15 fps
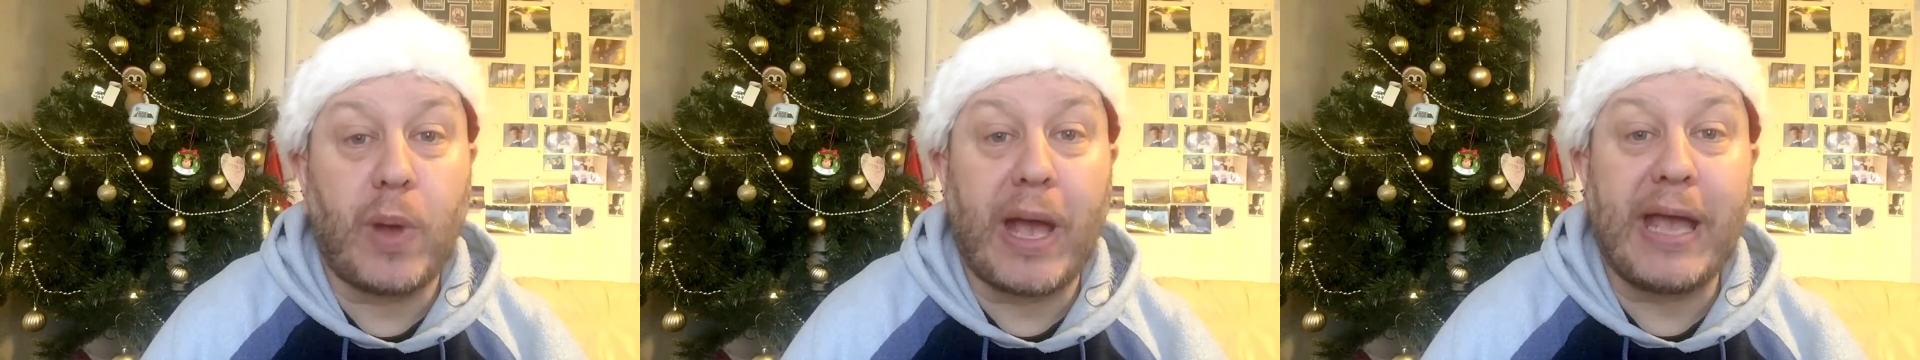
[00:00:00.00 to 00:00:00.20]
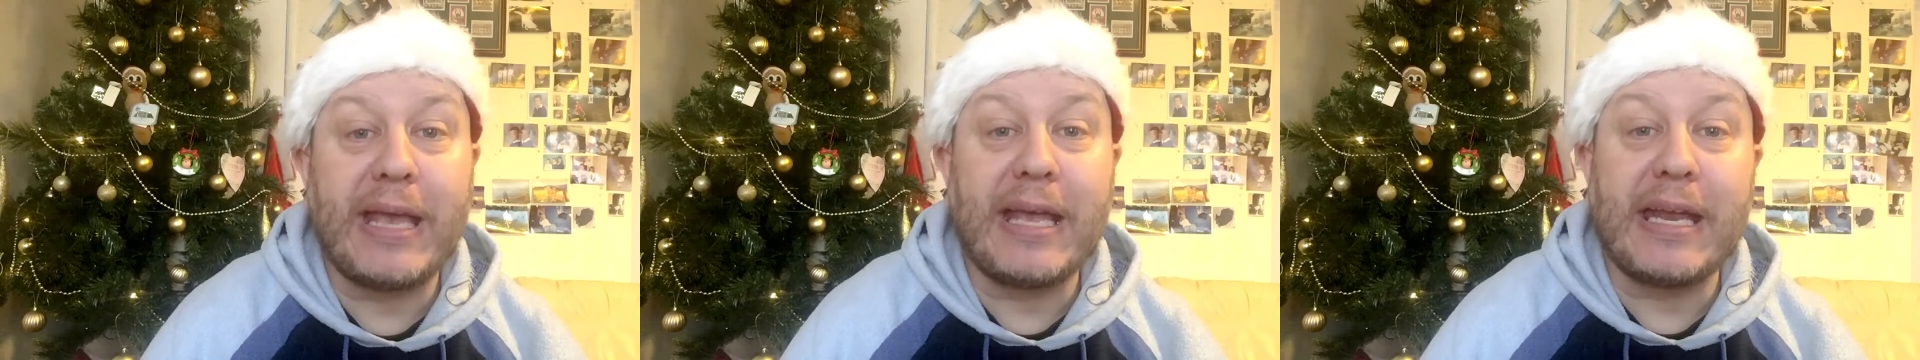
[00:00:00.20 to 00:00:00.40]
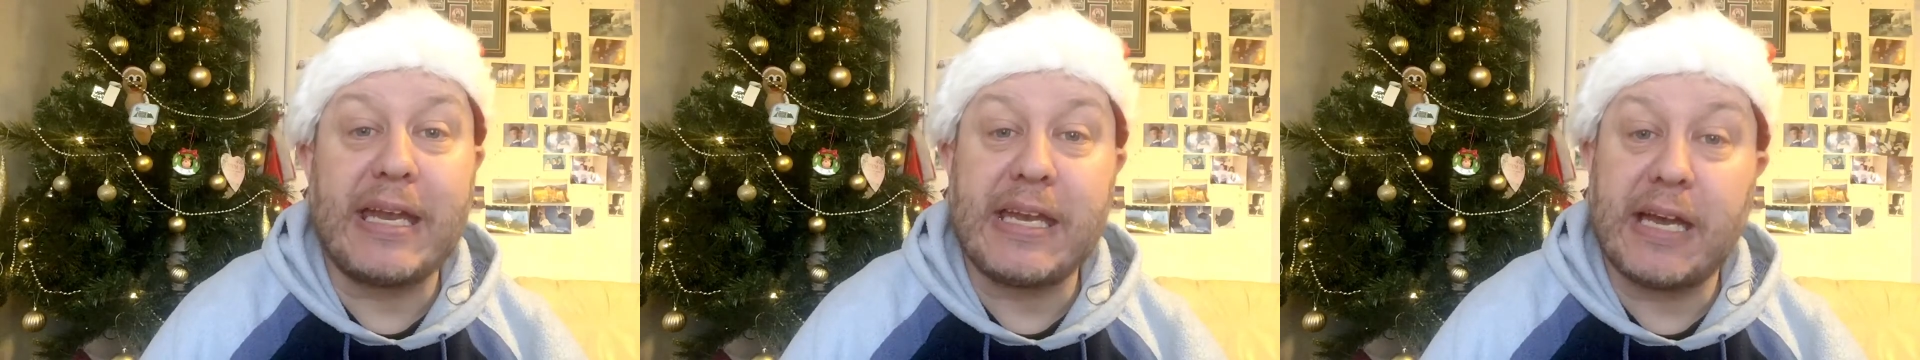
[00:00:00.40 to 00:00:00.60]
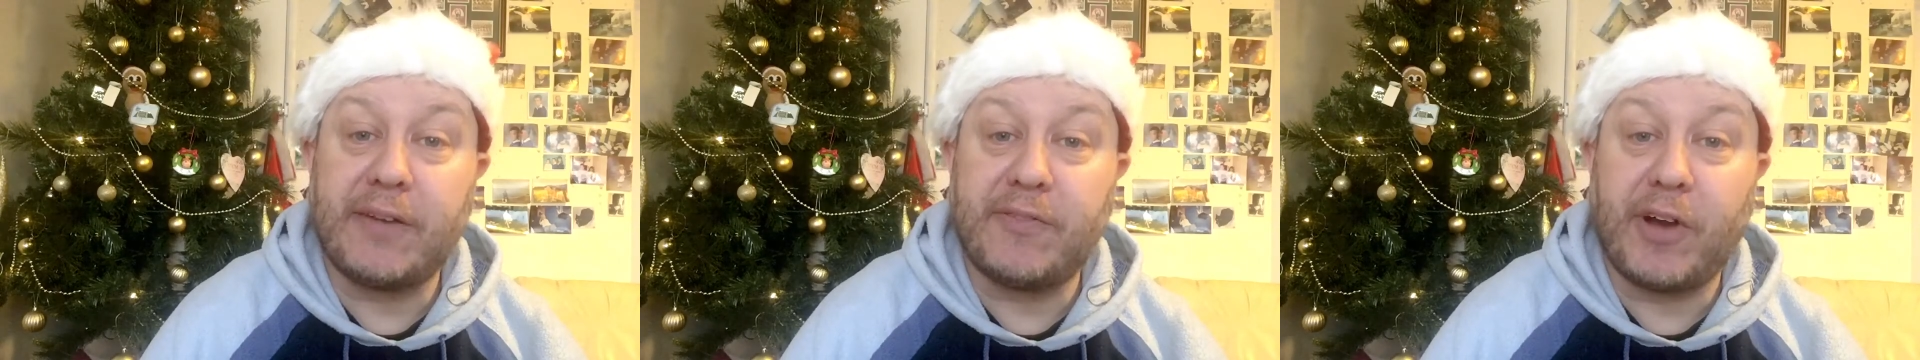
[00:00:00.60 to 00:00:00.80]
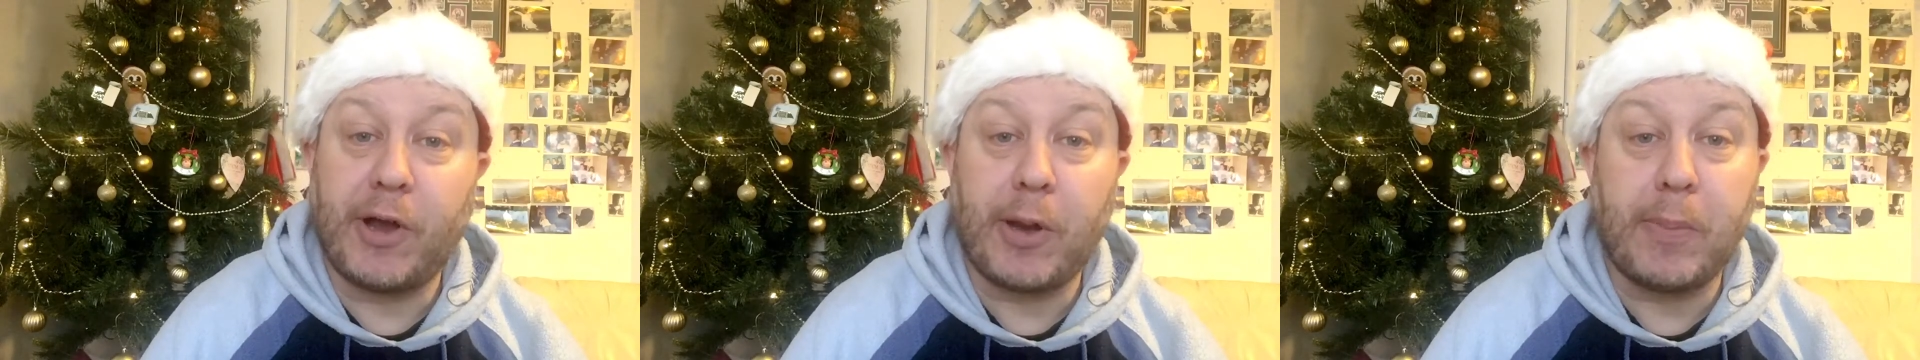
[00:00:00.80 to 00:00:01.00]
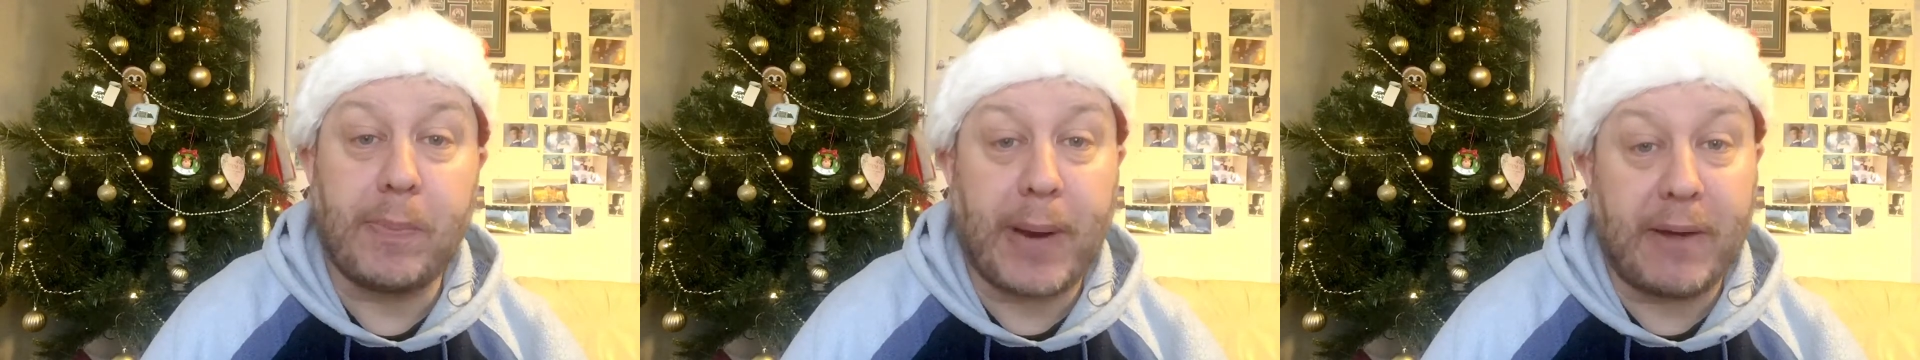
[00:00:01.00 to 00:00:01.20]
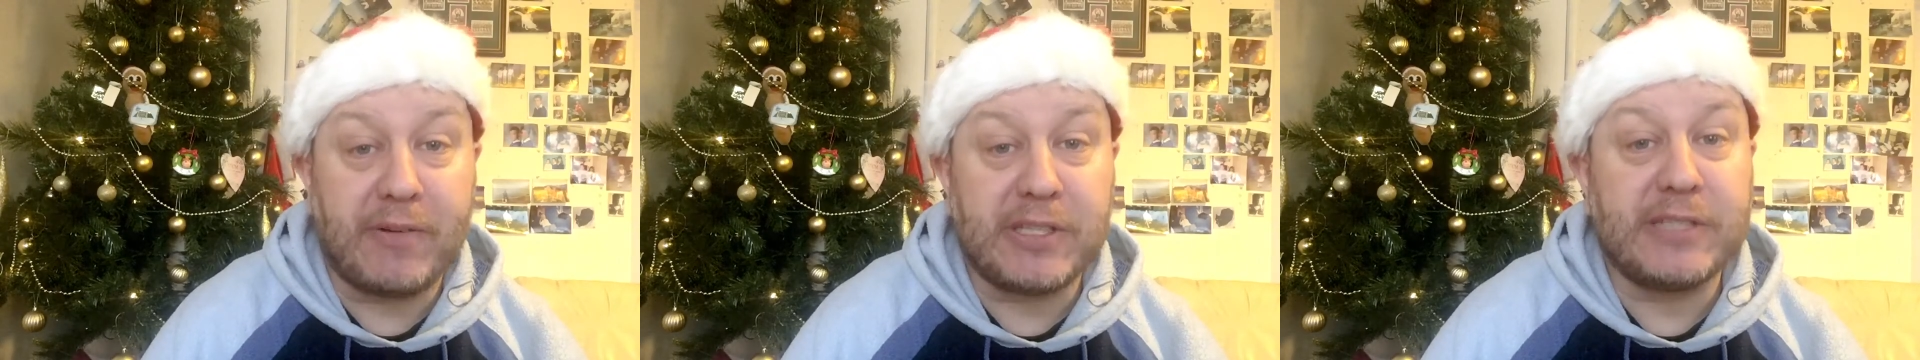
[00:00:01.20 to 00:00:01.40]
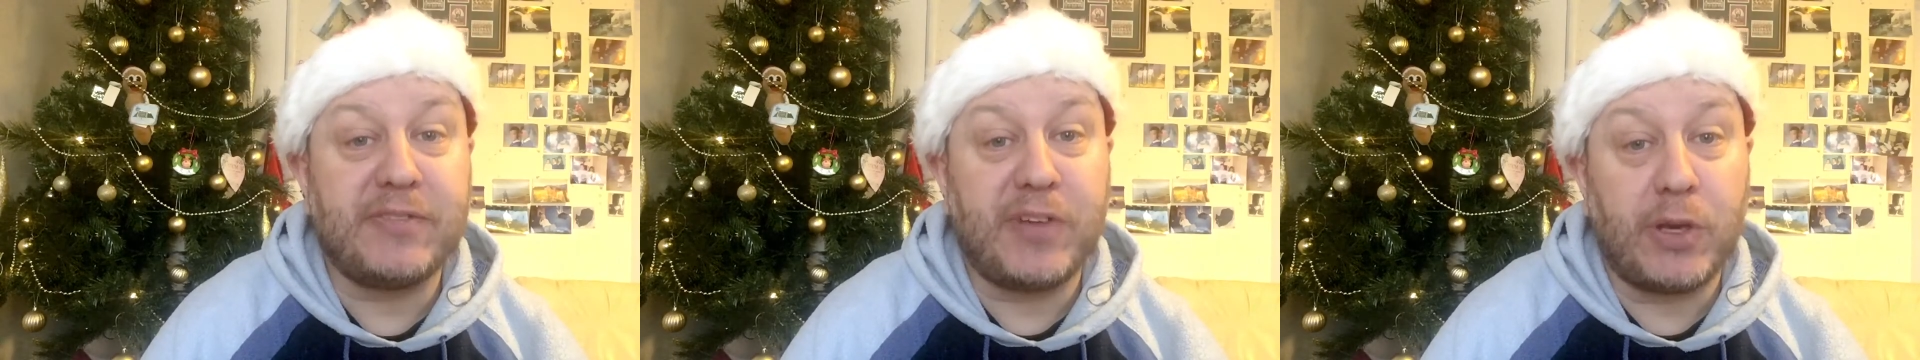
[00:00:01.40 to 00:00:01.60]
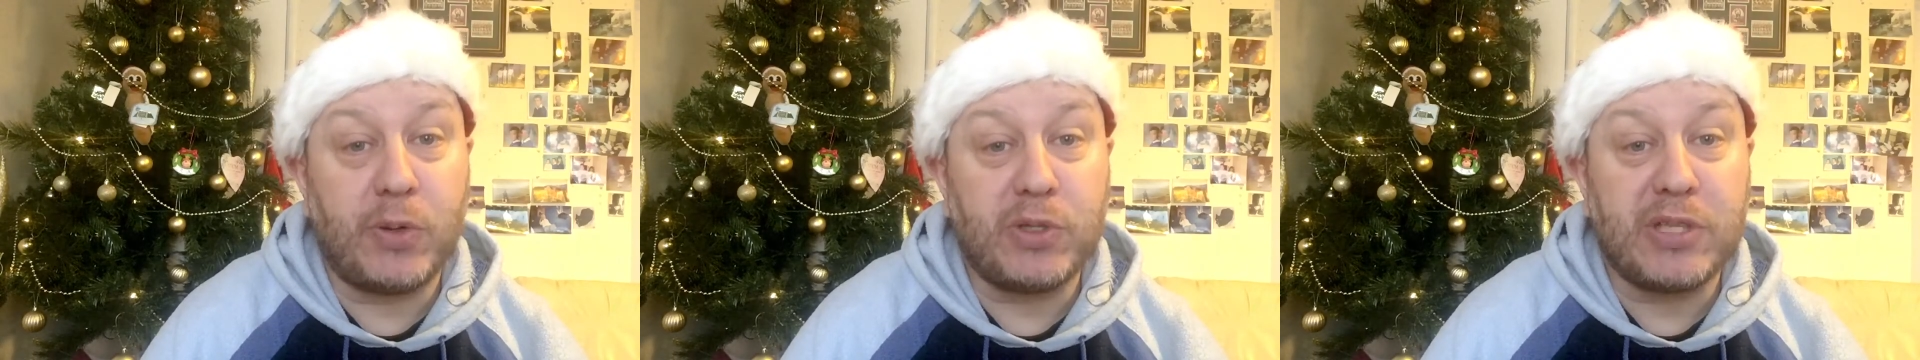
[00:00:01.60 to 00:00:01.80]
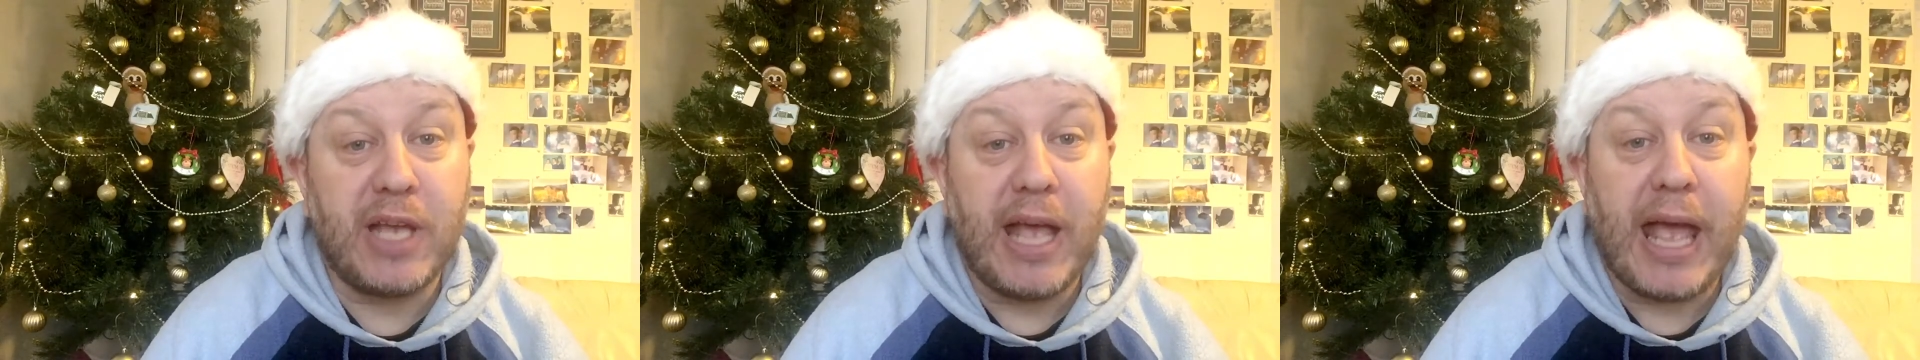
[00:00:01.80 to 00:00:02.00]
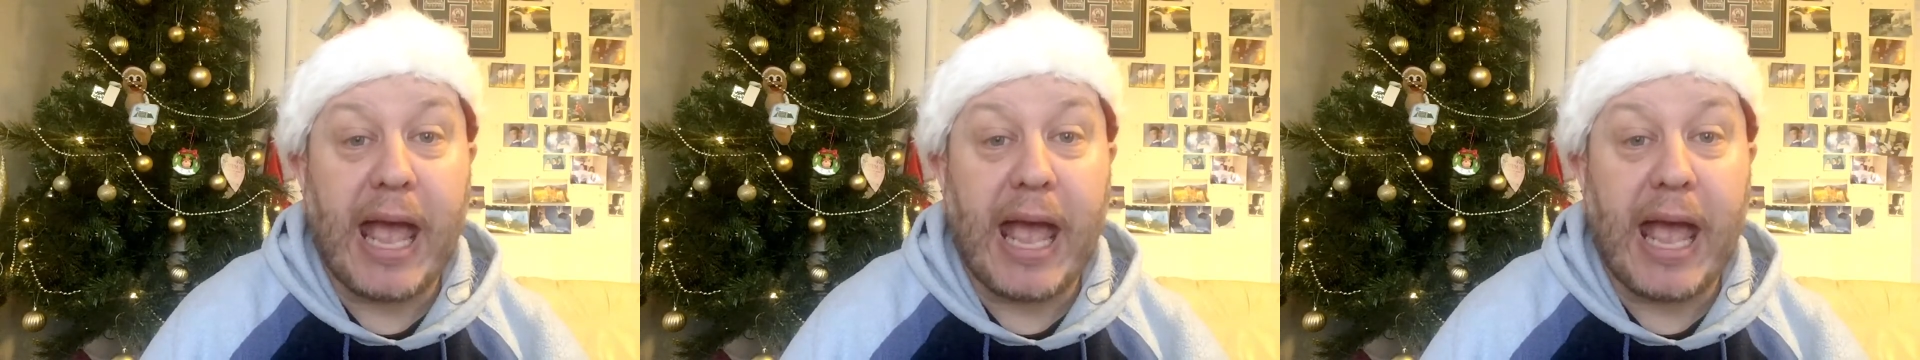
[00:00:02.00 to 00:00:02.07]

another Barry's Views